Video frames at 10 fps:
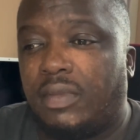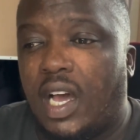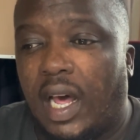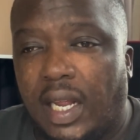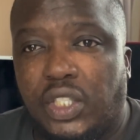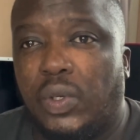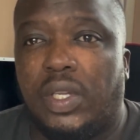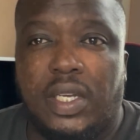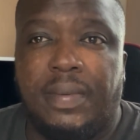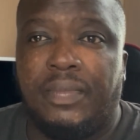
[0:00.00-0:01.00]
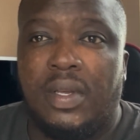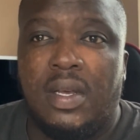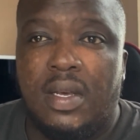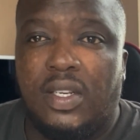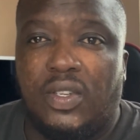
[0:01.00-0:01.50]
color to
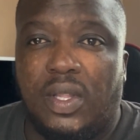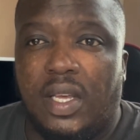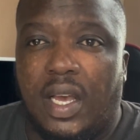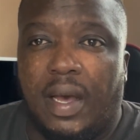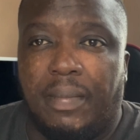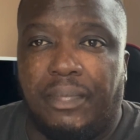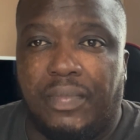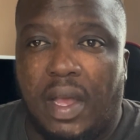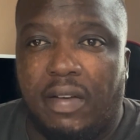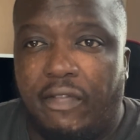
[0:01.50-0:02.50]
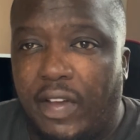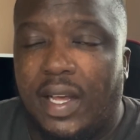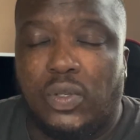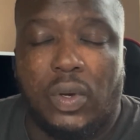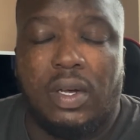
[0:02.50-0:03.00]
the fit
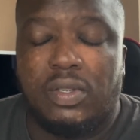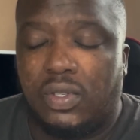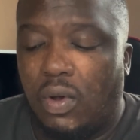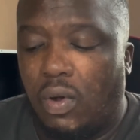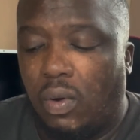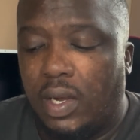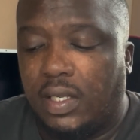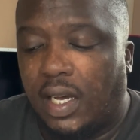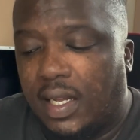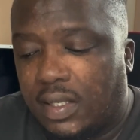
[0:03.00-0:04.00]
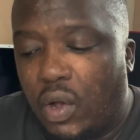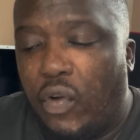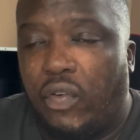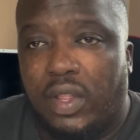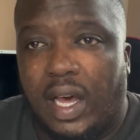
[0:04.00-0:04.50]
as well. So it does
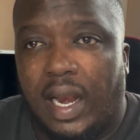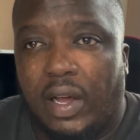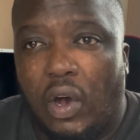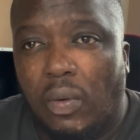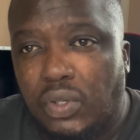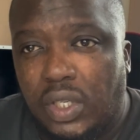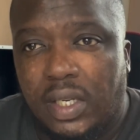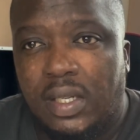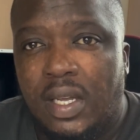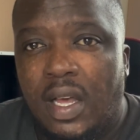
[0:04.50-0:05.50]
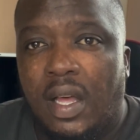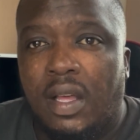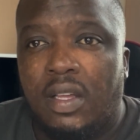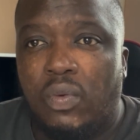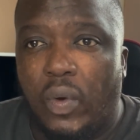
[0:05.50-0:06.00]
offer that, like, option
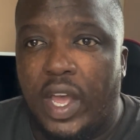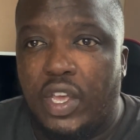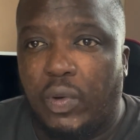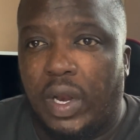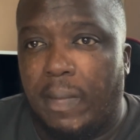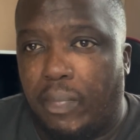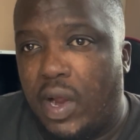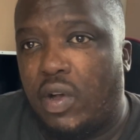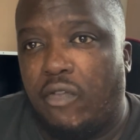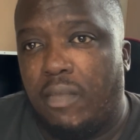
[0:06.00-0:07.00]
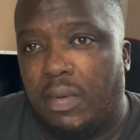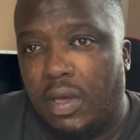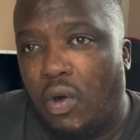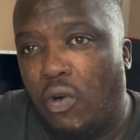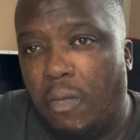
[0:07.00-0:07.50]
where you want to break off maybe
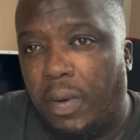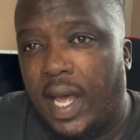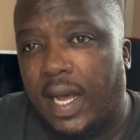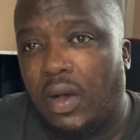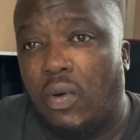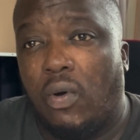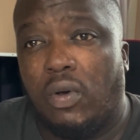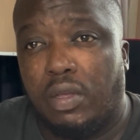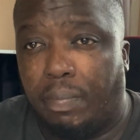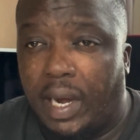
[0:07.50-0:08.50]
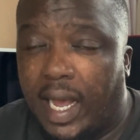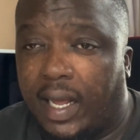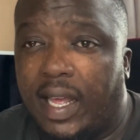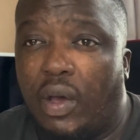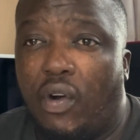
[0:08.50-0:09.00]
all black, or the black
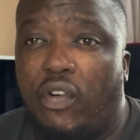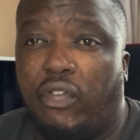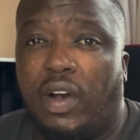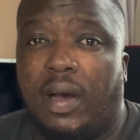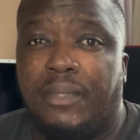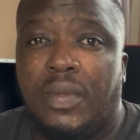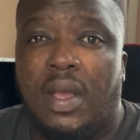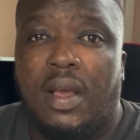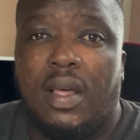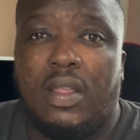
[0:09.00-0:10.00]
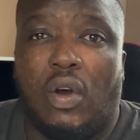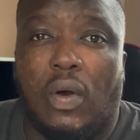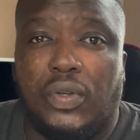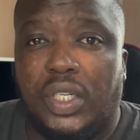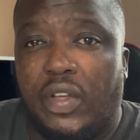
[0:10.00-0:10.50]
can offer the
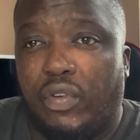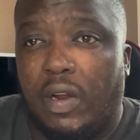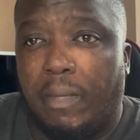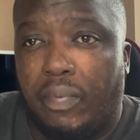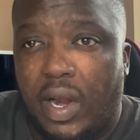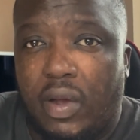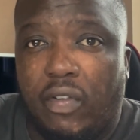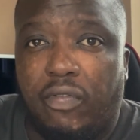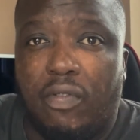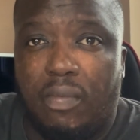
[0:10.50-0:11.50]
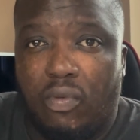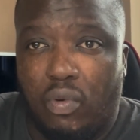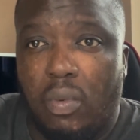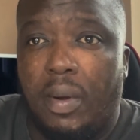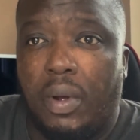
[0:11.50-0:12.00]
option if you want to break off from
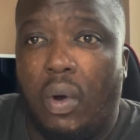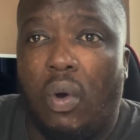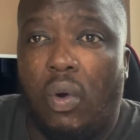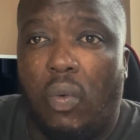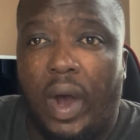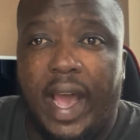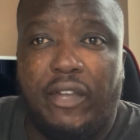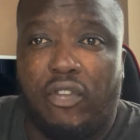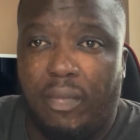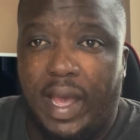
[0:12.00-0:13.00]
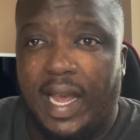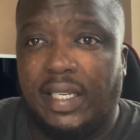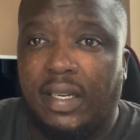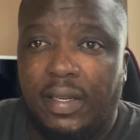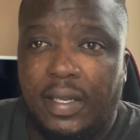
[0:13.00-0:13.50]
wearing all white from head,